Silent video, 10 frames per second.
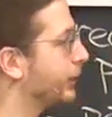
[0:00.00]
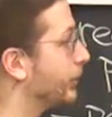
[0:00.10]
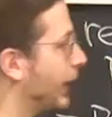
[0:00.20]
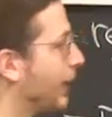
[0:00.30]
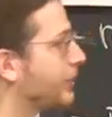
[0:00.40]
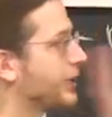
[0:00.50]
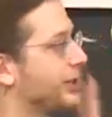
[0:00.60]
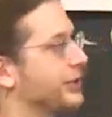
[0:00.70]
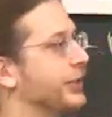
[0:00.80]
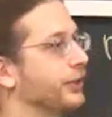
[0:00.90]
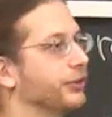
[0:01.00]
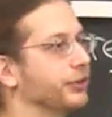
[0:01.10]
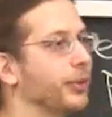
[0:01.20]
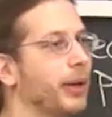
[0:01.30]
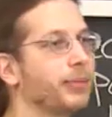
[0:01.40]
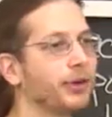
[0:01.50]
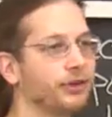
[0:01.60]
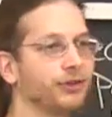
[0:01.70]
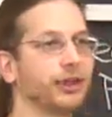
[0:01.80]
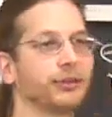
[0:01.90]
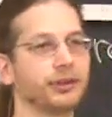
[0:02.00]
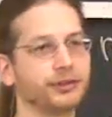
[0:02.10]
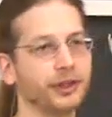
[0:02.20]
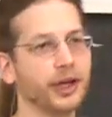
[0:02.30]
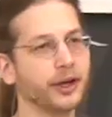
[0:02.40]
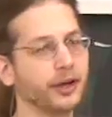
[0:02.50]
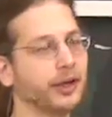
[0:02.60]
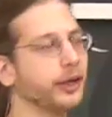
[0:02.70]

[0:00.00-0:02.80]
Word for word: We're amortizing here, so some operations get really slow,